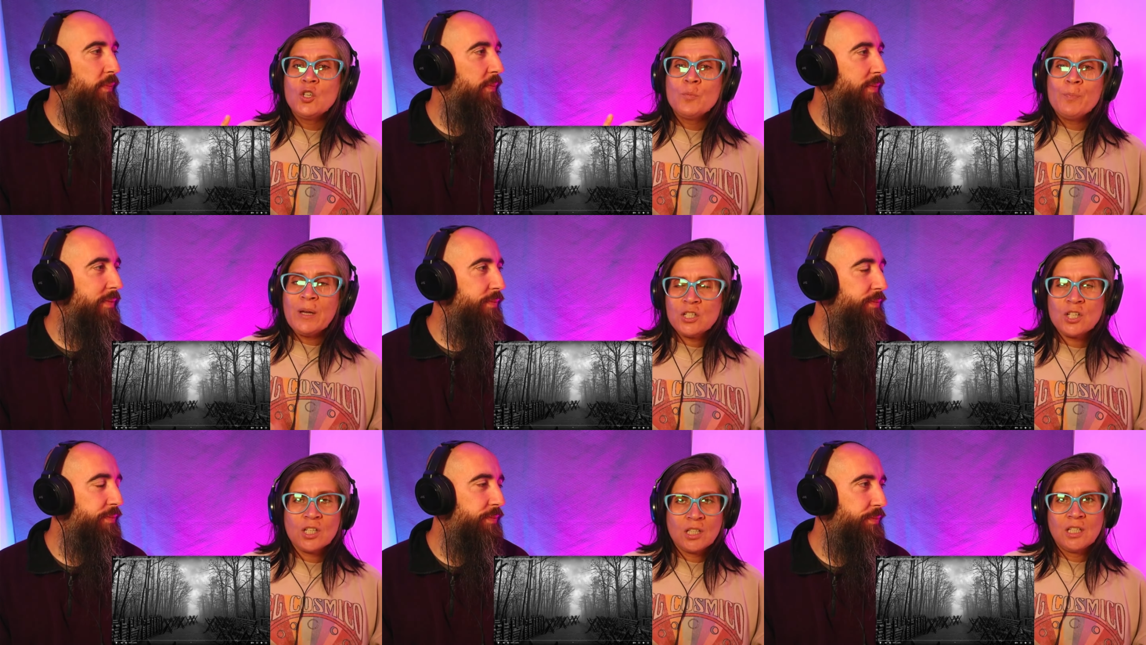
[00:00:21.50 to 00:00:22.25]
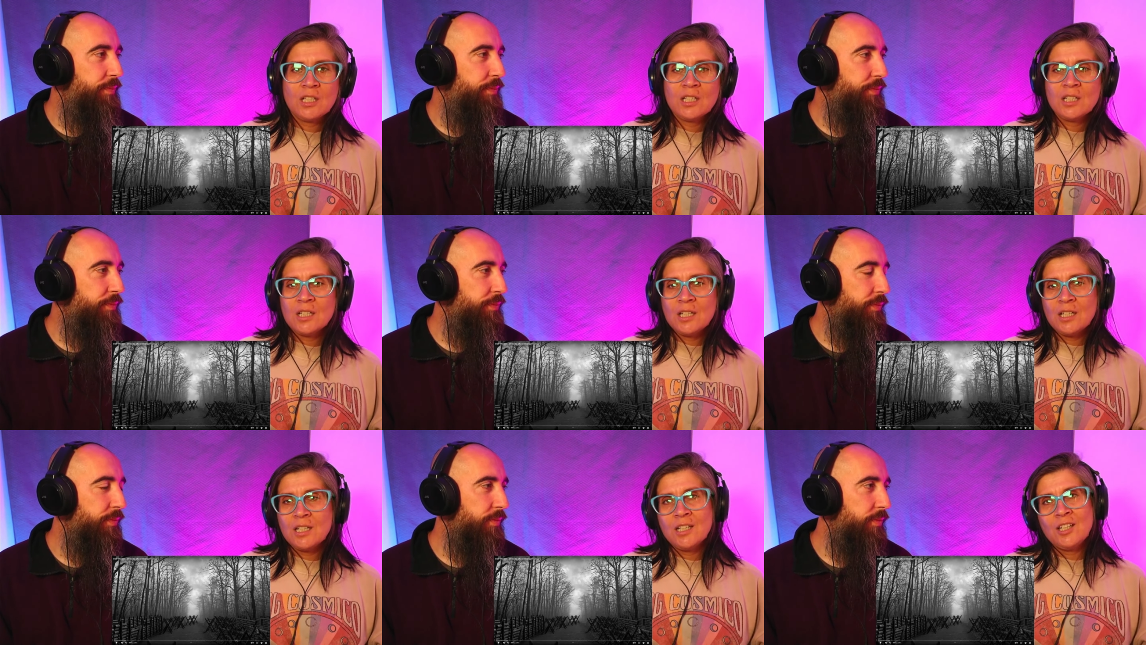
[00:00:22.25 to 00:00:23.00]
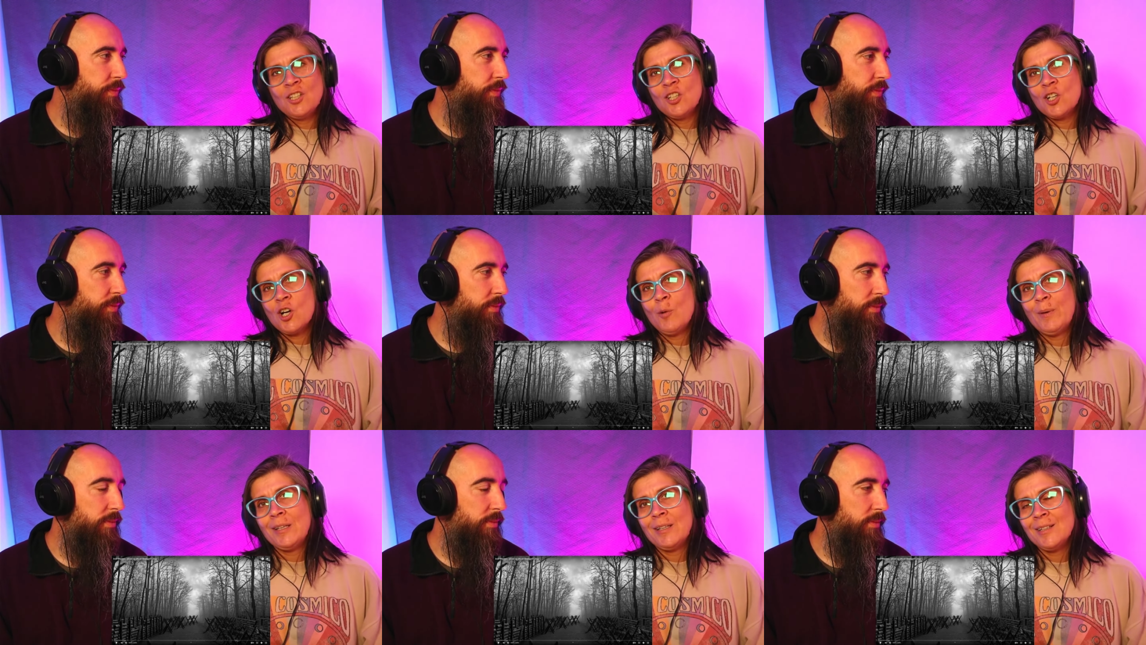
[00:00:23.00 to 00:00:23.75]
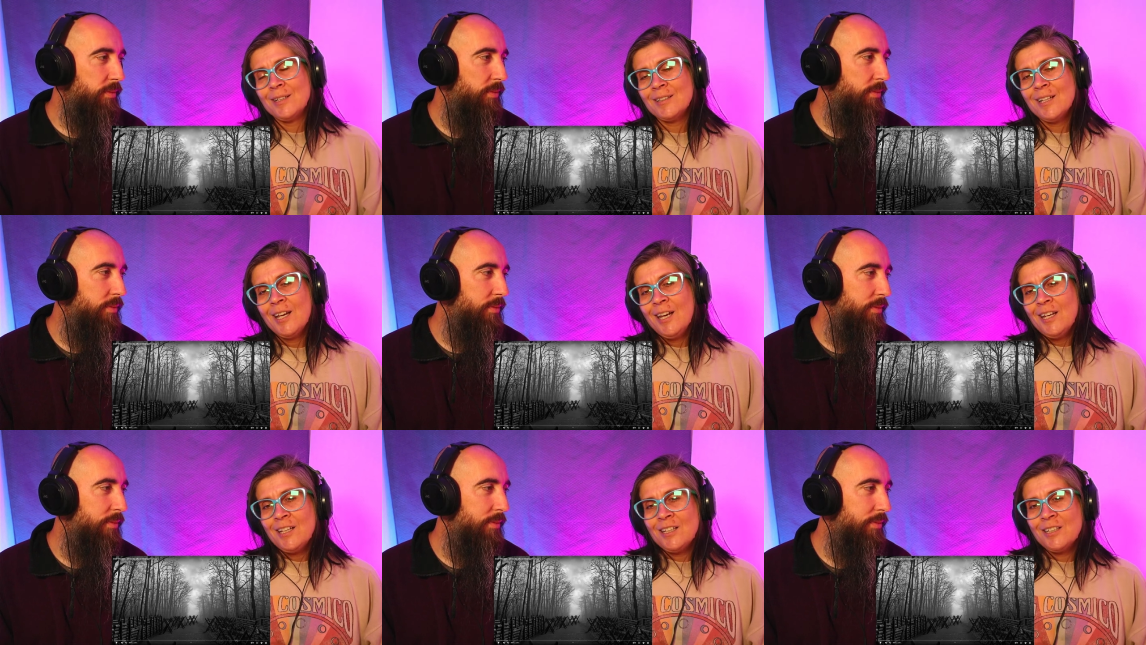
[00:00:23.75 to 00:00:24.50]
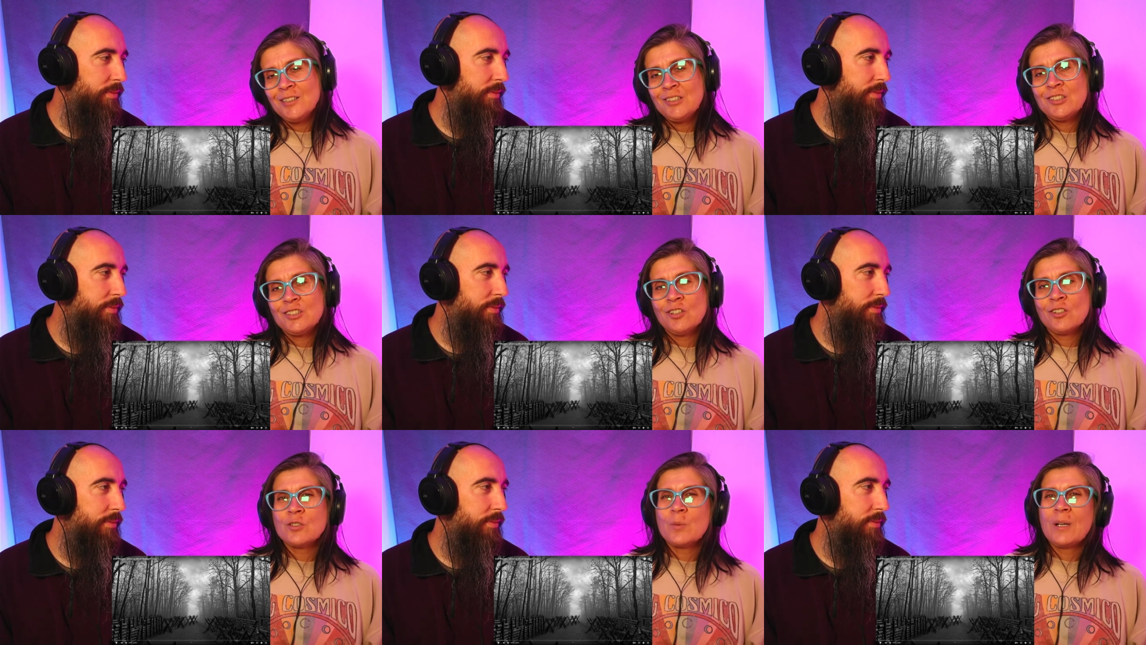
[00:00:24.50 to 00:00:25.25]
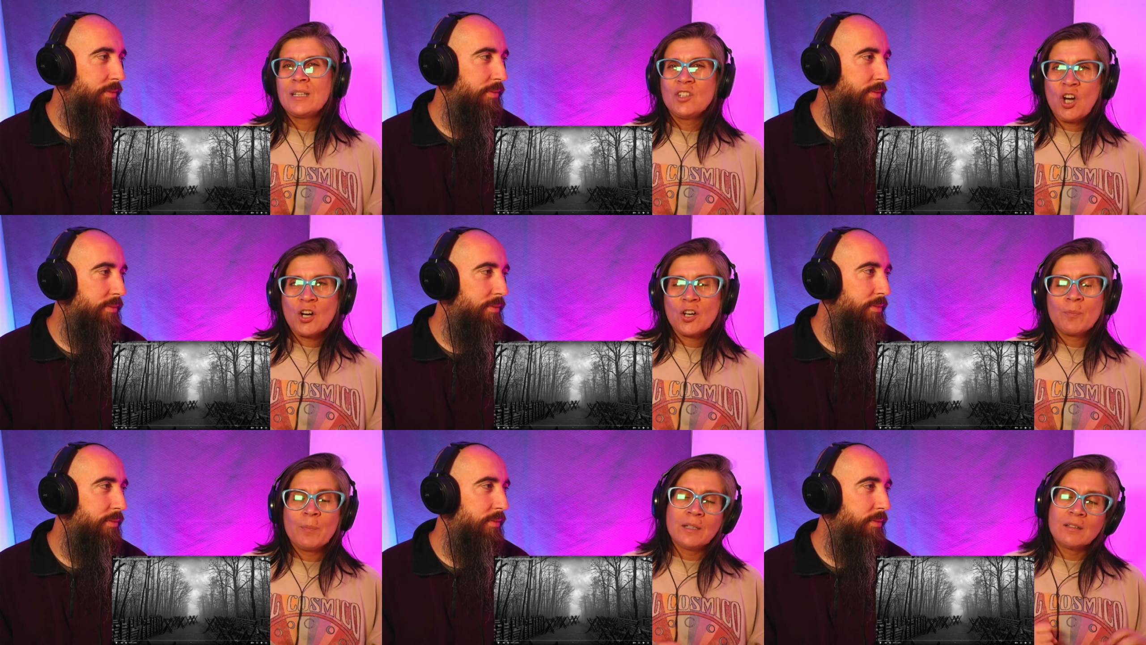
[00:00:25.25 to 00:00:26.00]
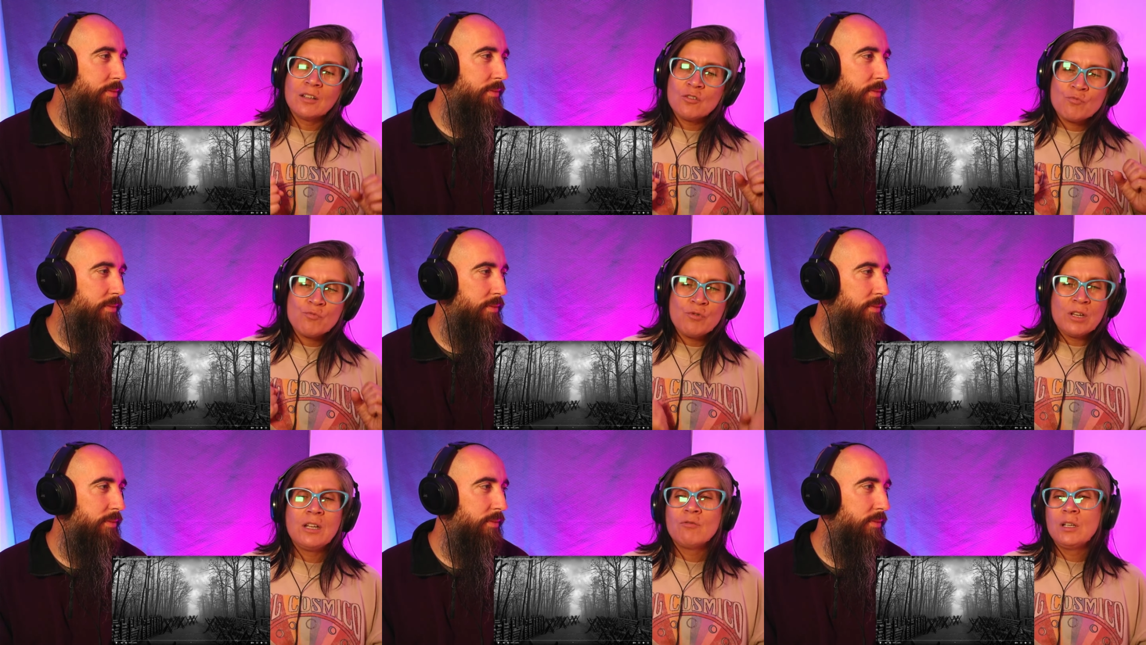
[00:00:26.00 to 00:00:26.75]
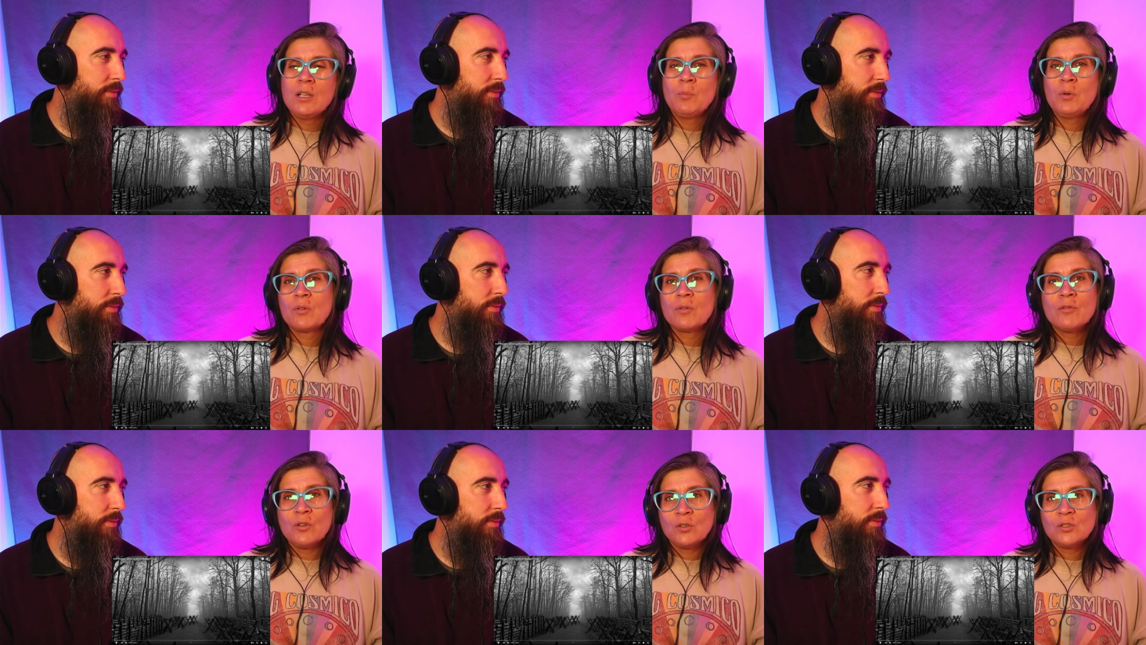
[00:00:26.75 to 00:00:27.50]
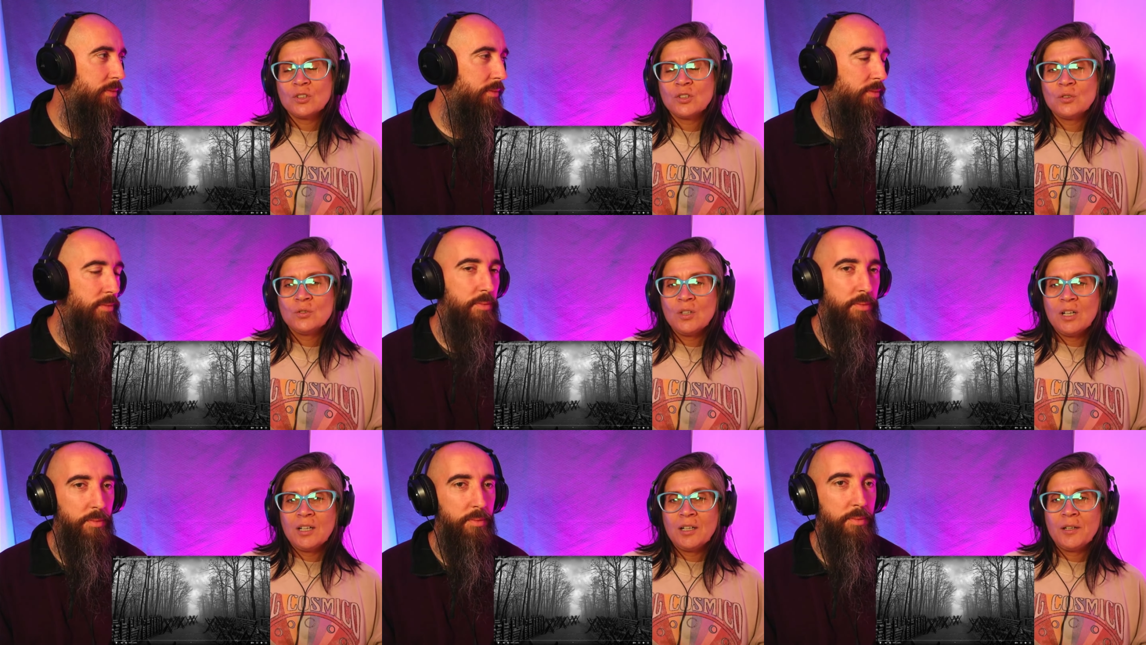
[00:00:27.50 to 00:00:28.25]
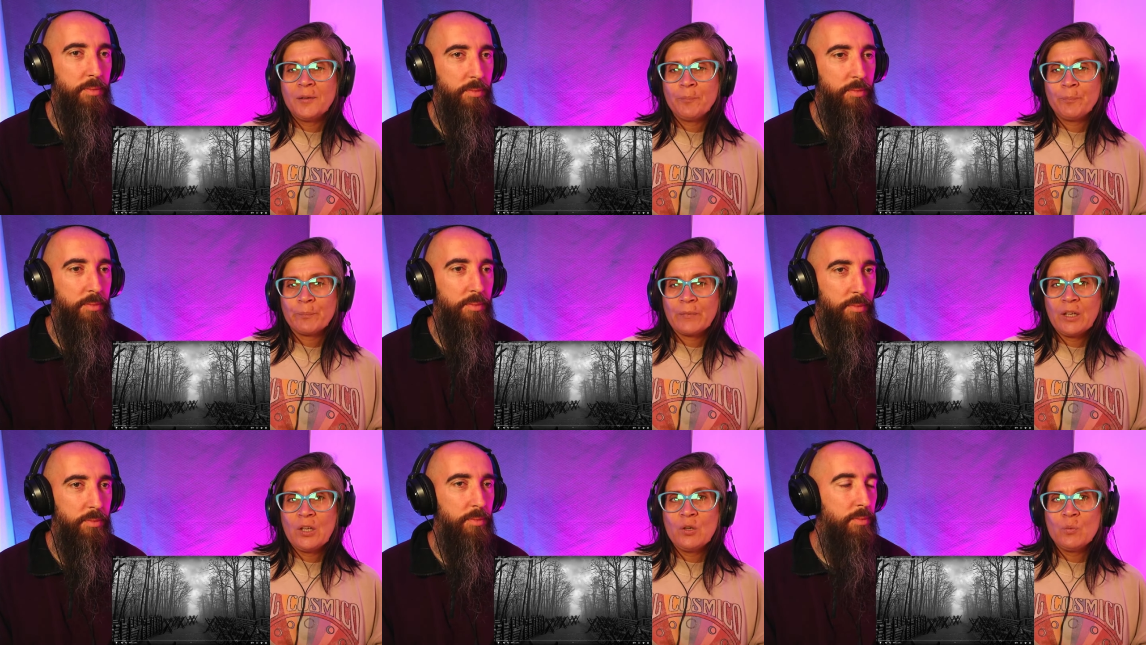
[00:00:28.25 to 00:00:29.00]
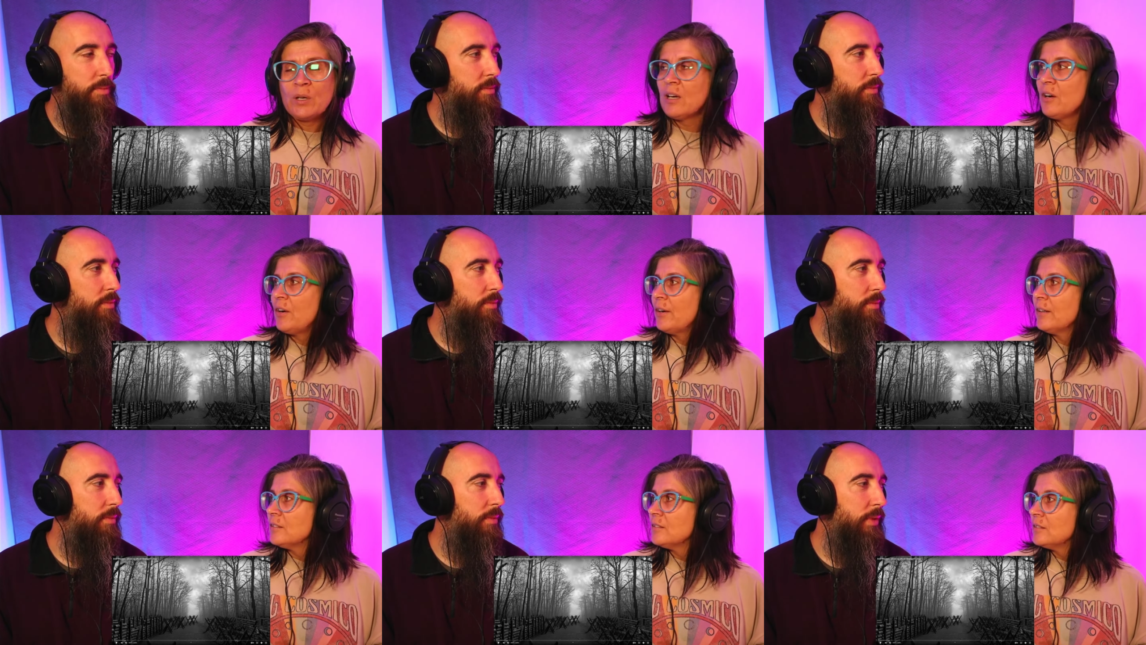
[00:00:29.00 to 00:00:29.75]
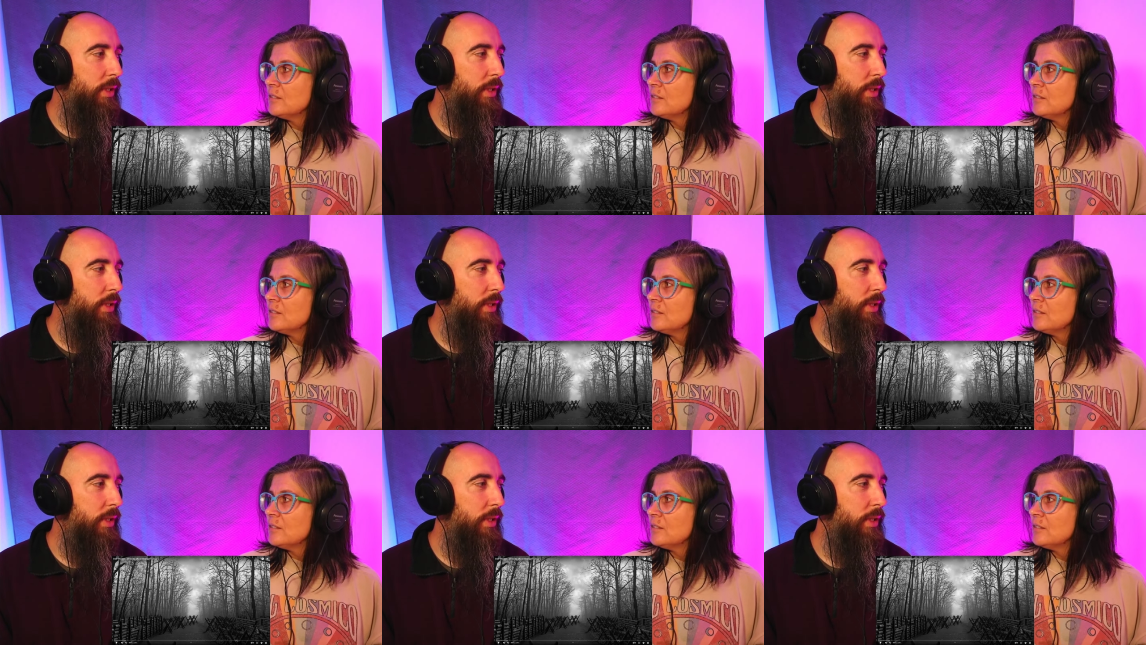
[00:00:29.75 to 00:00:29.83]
Speaker 1: You mentioned in, a, uh, in your comment that uh, this song is quite dark, but really, really beautiful. So um, here we are